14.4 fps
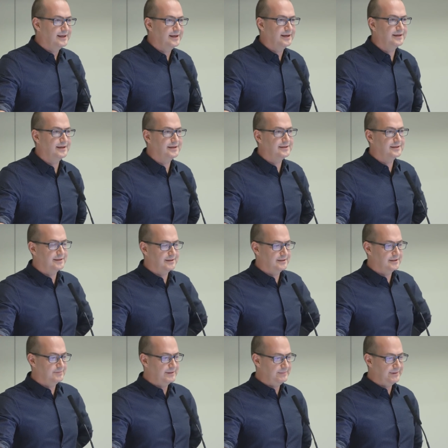And Linda
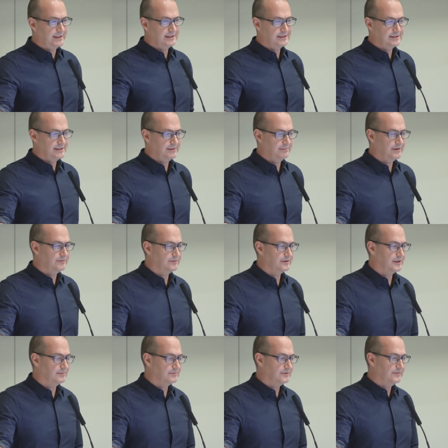has been being to see me for a
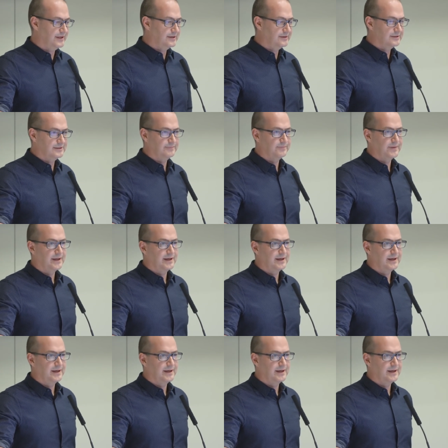number of years.